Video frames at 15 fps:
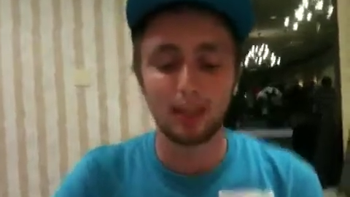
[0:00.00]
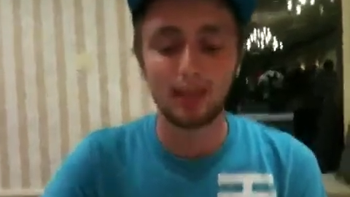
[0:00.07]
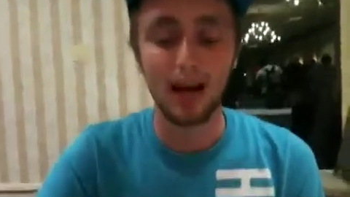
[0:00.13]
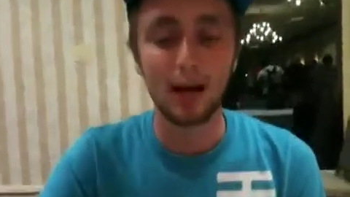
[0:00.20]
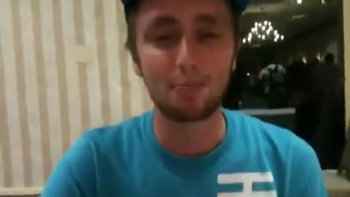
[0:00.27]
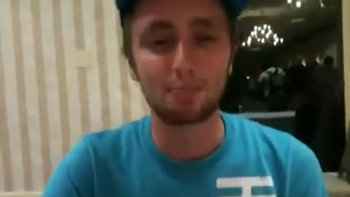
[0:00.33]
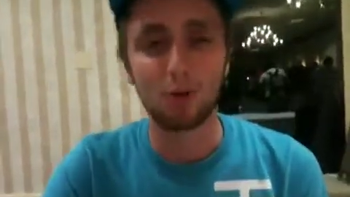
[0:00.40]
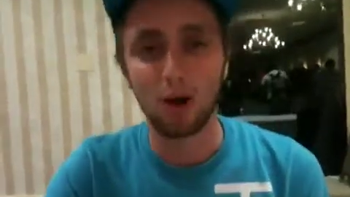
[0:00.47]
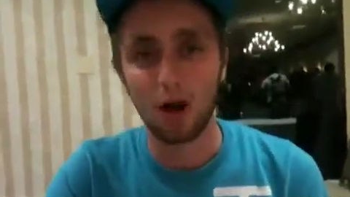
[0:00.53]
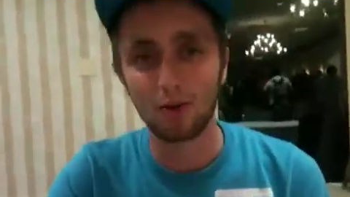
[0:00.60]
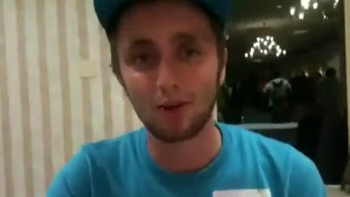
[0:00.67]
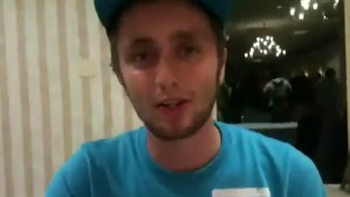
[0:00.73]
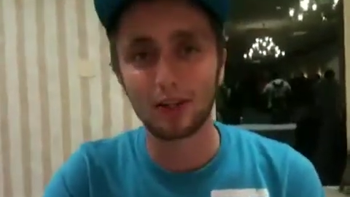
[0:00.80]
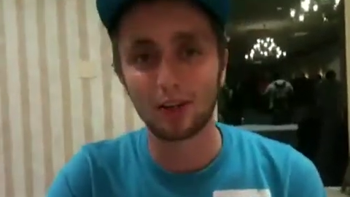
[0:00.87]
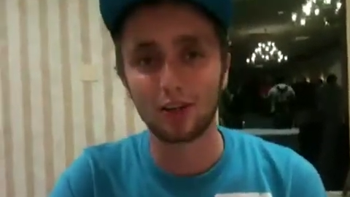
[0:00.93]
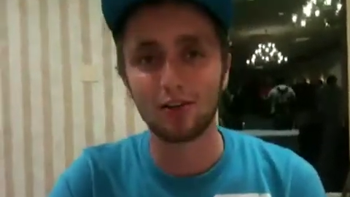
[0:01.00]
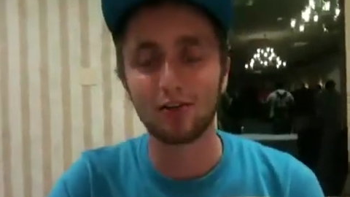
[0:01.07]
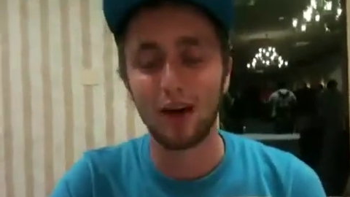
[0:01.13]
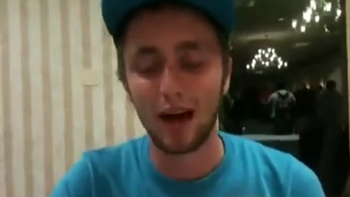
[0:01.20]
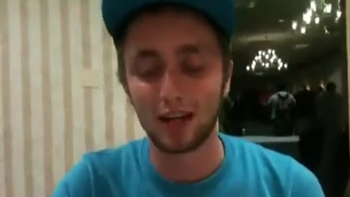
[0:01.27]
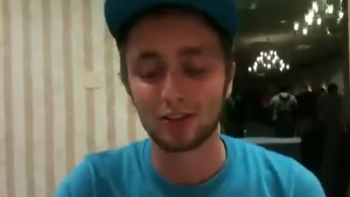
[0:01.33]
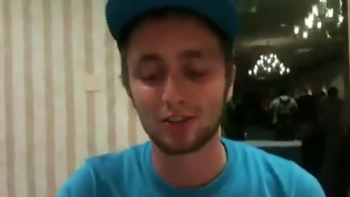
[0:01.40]
And that probably could have
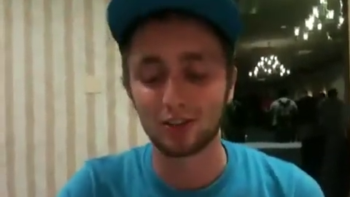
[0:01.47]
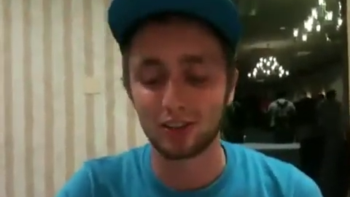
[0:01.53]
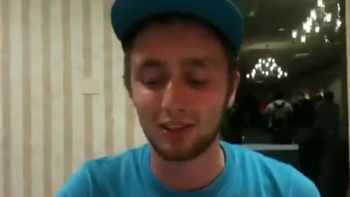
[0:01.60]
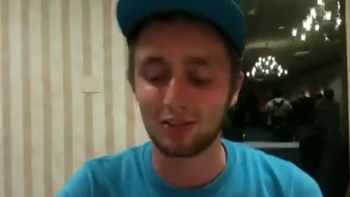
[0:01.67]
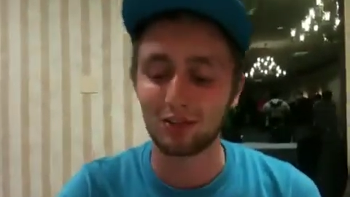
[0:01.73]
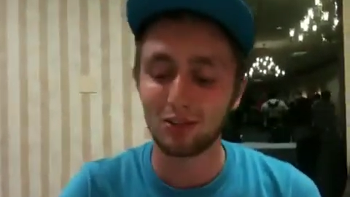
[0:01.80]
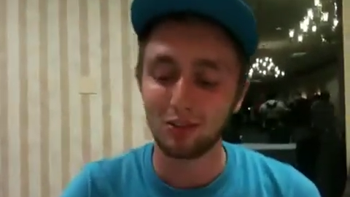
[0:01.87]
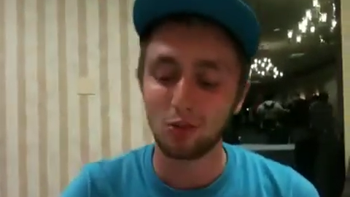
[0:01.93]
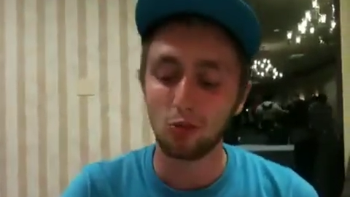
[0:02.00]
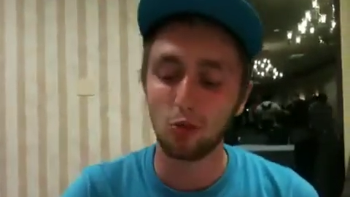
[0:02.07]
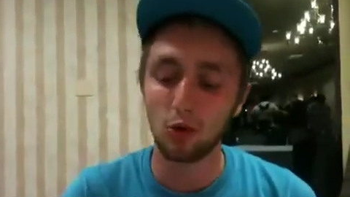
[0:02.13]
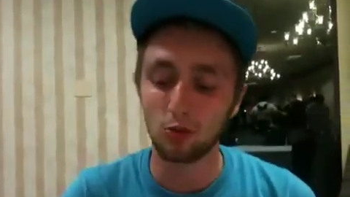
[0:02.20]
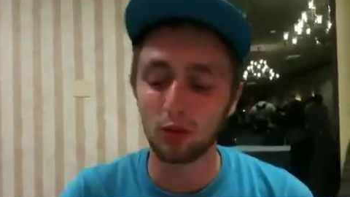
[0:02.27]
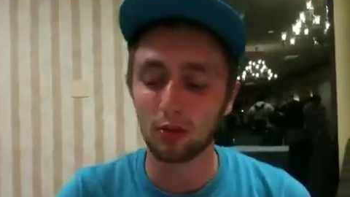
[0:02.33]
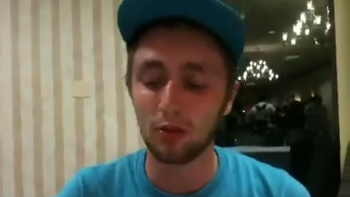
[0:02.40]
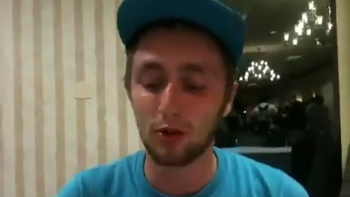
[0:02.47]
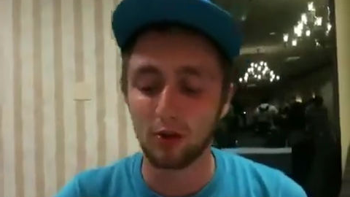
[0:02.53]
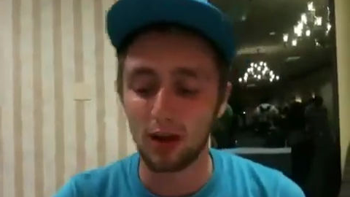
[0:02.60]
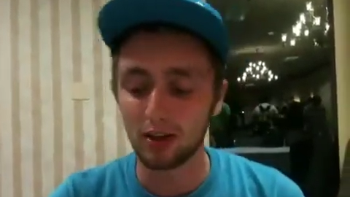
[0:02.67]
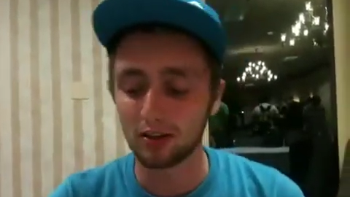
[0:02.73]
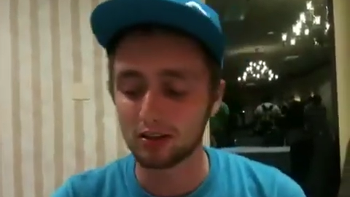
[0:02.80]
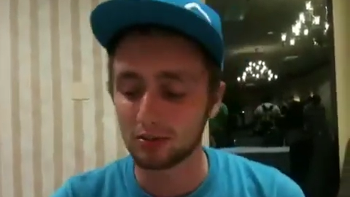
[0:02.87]
actually won one of my
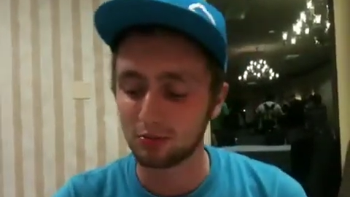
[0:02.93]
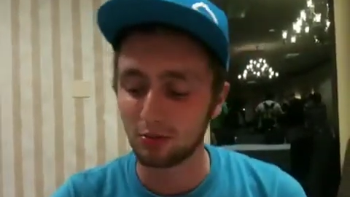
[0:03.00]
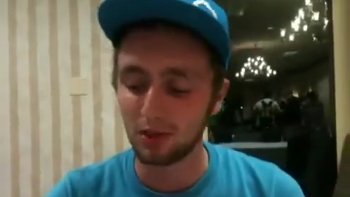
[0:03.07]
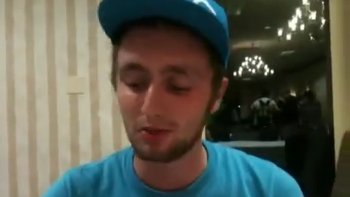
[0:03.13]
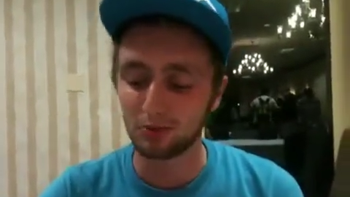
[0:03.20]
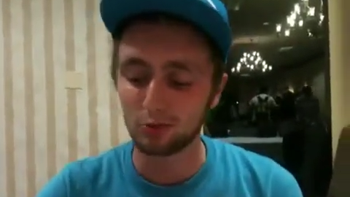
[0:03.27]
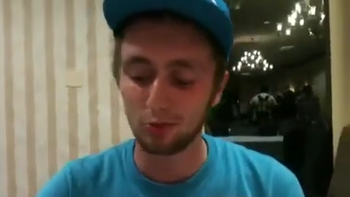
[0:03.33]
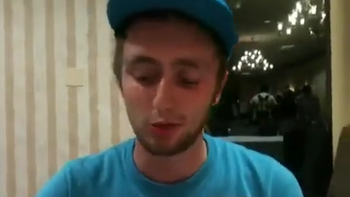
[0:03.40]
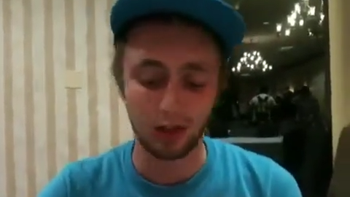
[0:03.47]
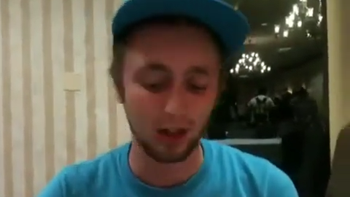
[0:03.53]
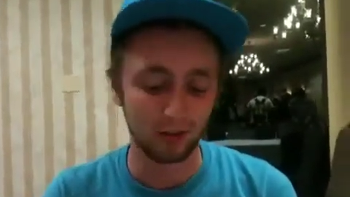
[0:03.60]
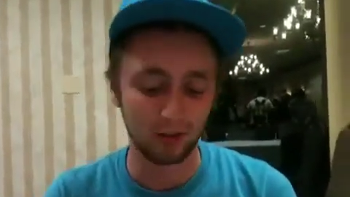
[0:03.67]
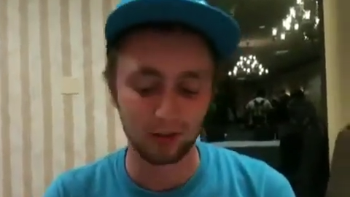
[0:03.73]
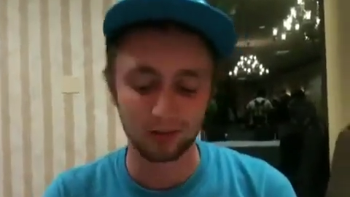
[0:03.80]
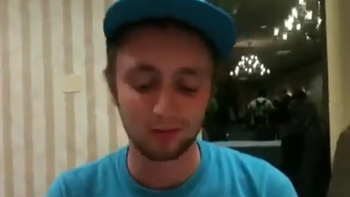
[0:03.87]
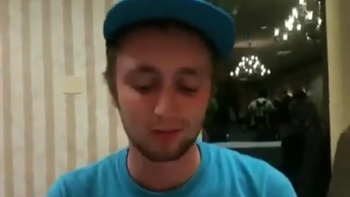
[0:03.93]
rounds, but whatever.